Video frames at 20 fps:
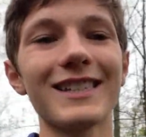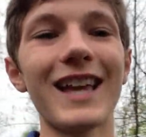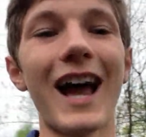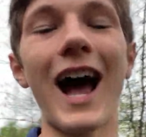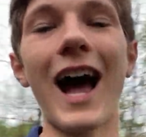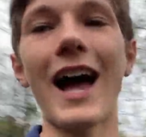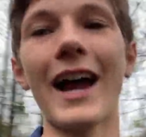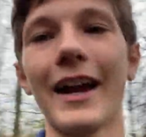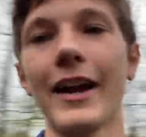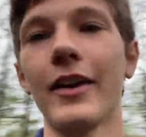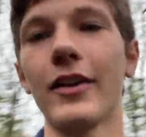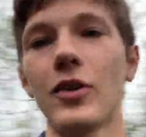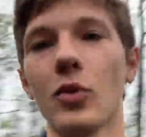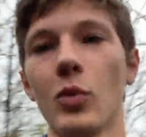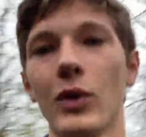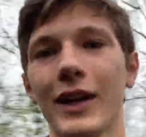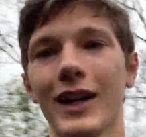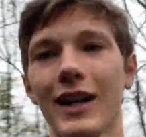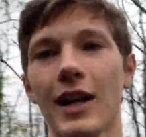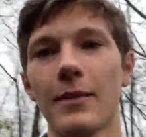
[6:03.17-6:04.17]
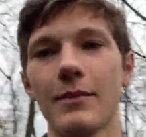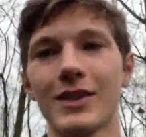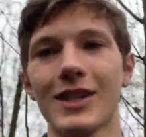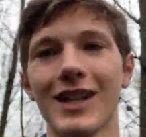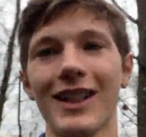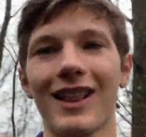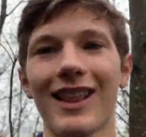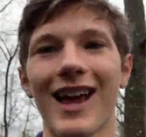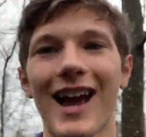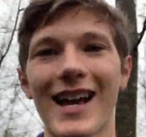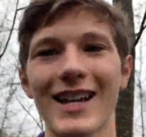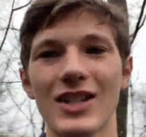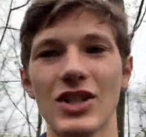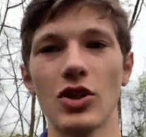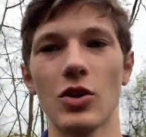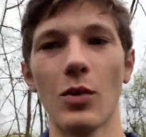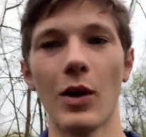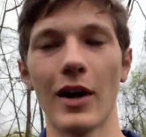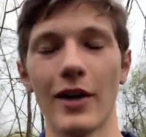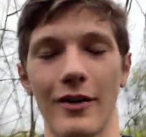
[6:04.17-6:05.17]
tired when it comes to the last
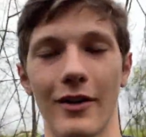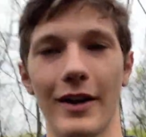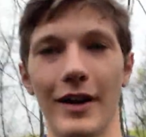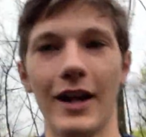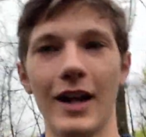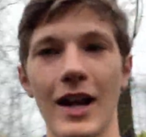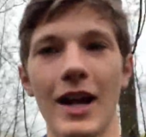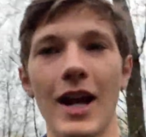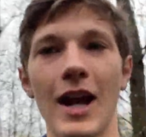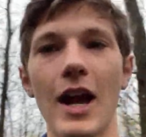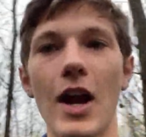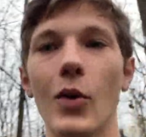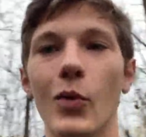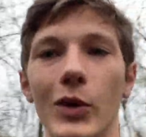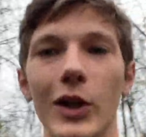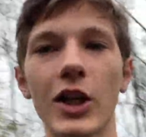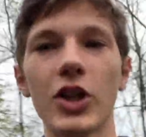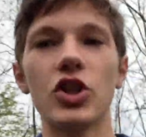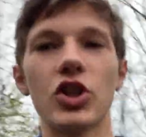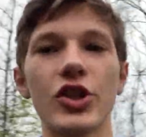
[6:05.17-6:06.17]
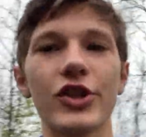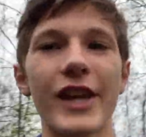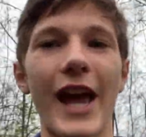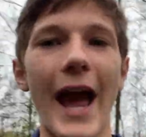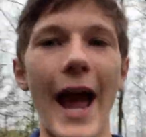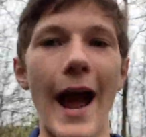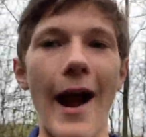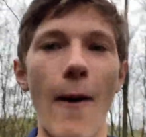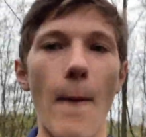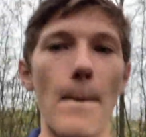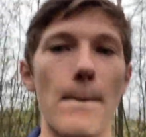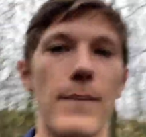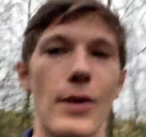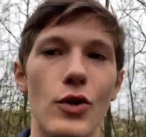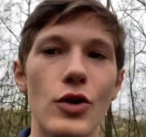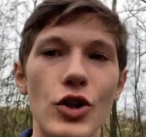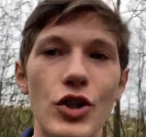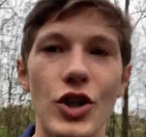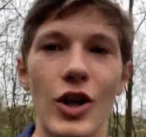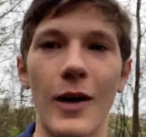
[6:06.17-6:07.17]
200. And we can just out
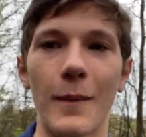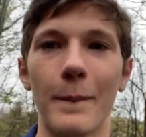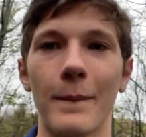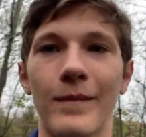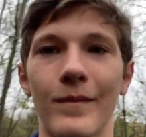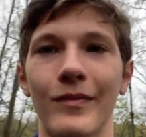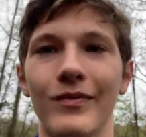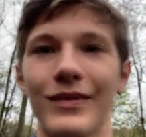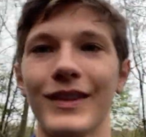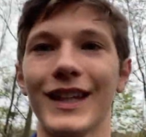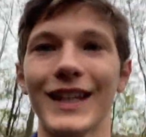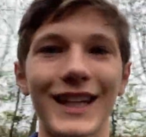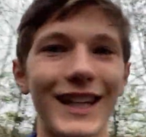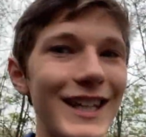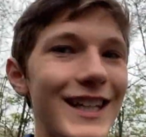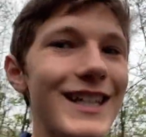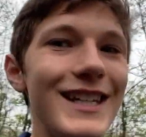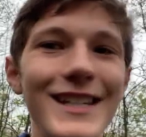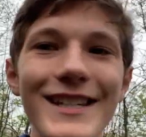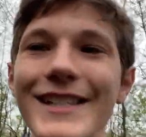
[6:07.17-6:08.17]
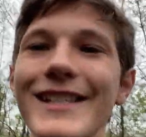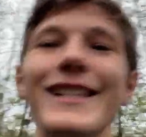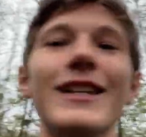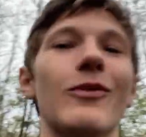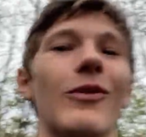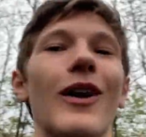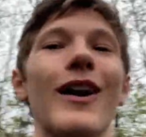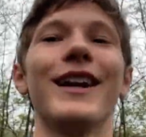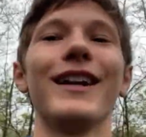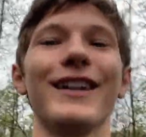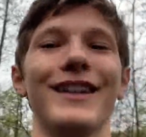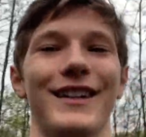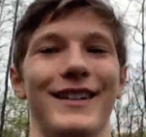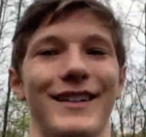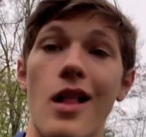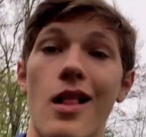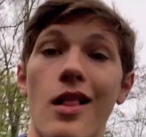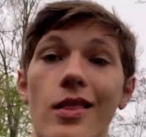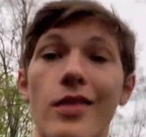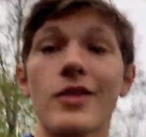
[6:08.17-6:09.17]
push them. Easy, right?
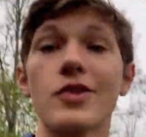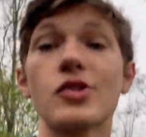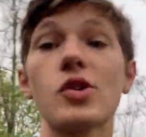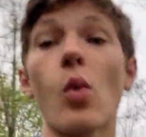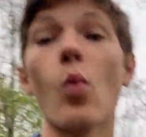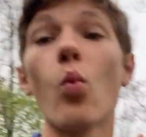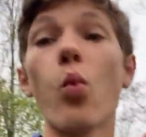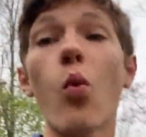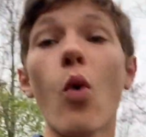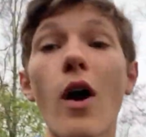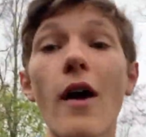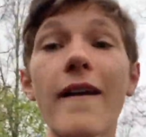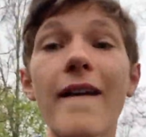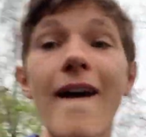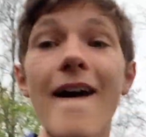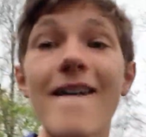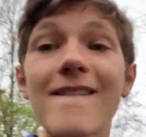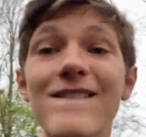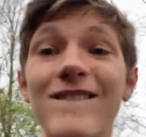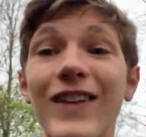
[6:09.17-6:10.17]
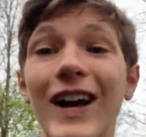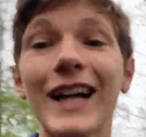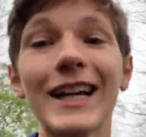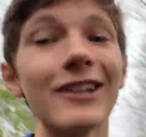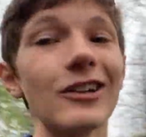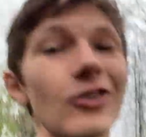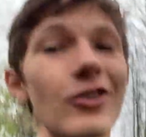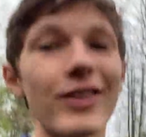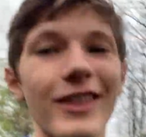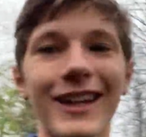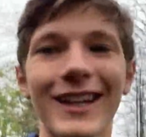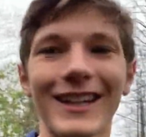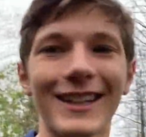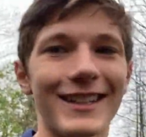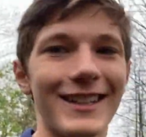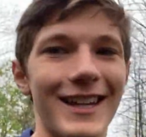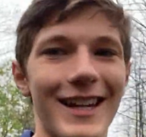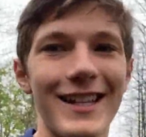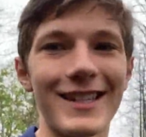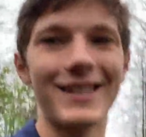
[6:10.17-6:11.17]
There's one final thing
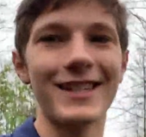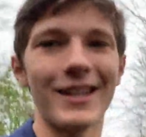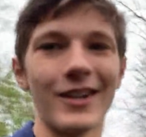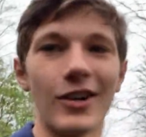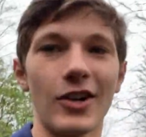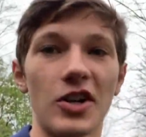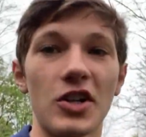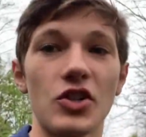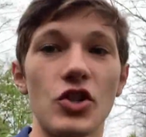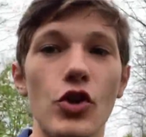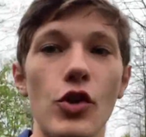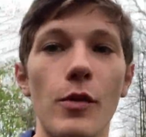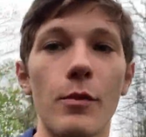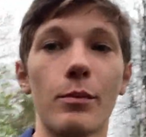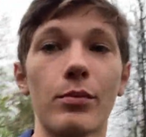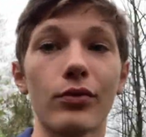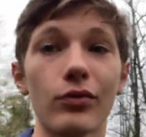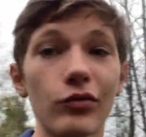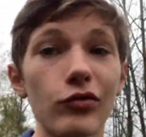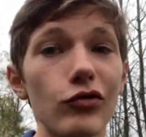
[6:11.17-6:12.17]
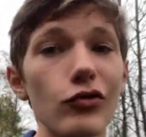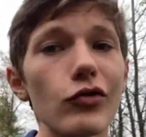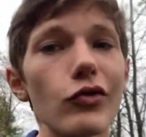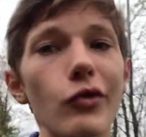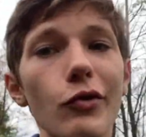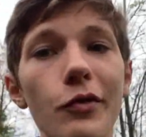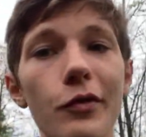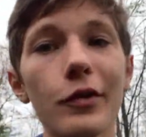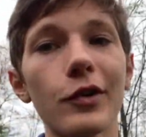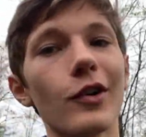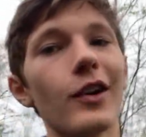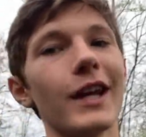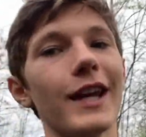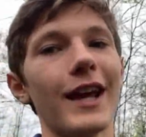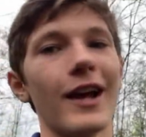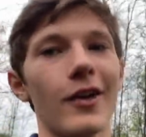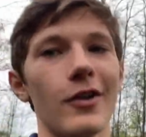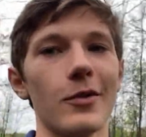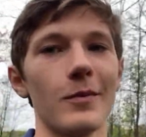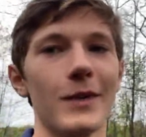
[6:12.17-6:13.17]
to consider to improve your
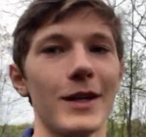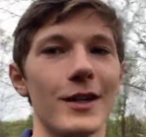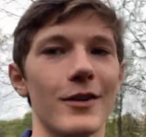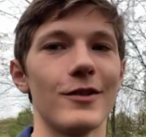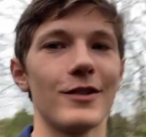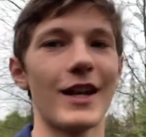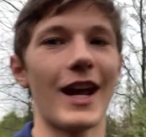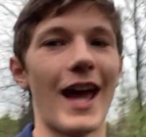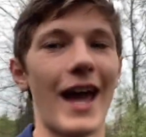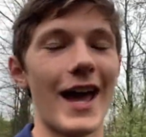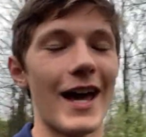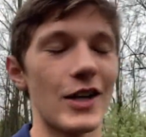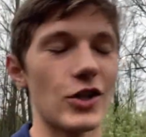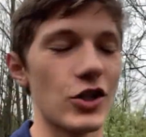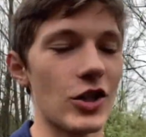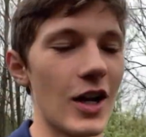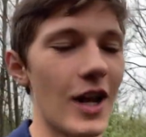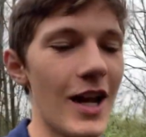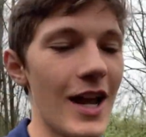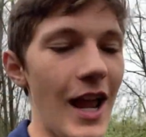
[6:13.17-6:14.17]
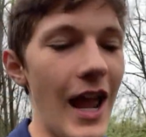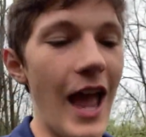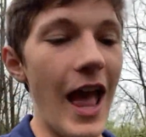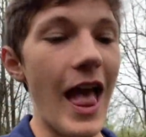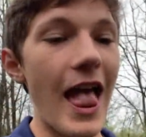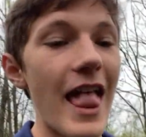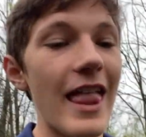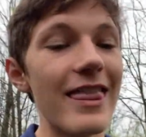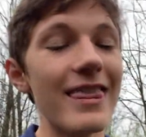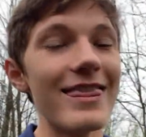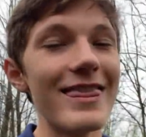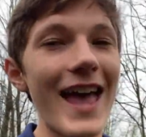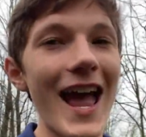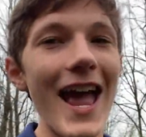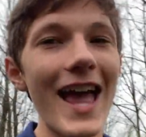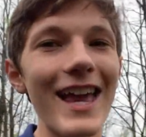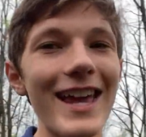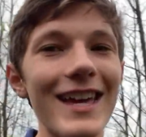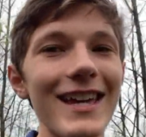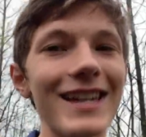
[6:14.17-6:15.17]
800 meter dash. And
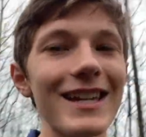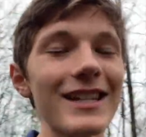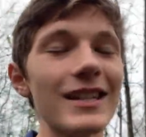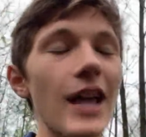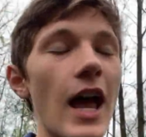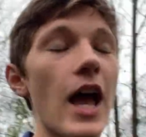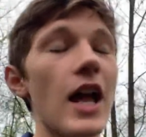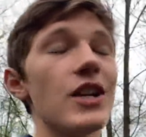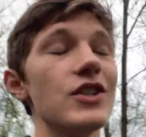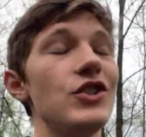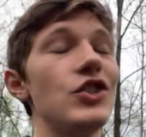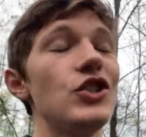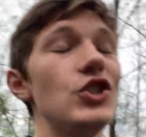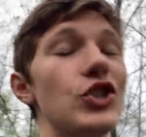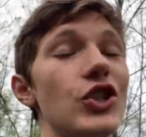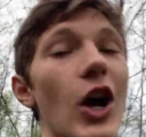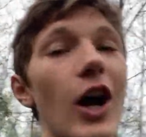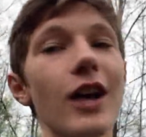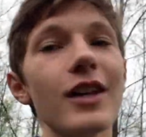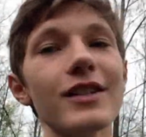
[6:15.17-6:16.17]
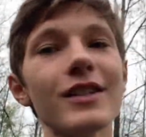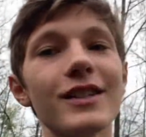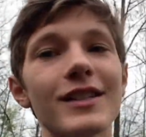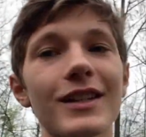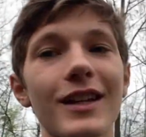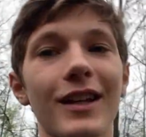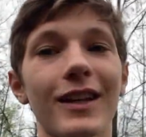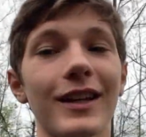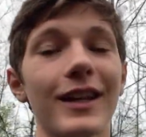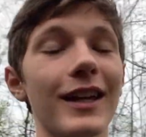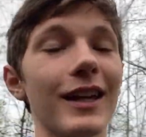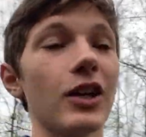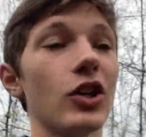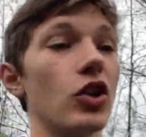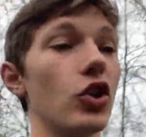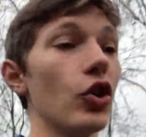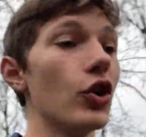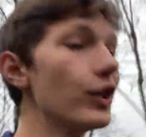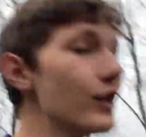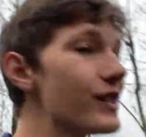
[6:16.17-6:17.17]
that is just get
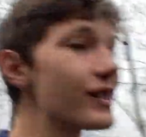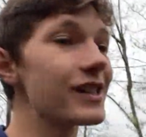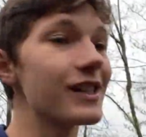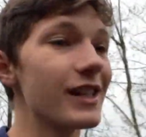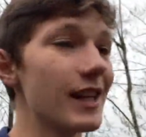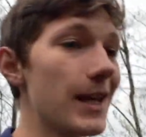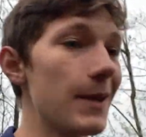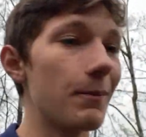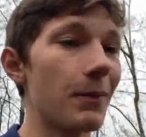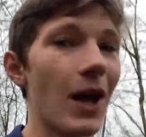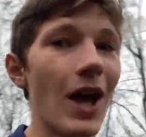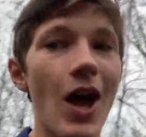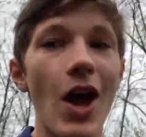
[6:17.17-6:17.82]
good sleep,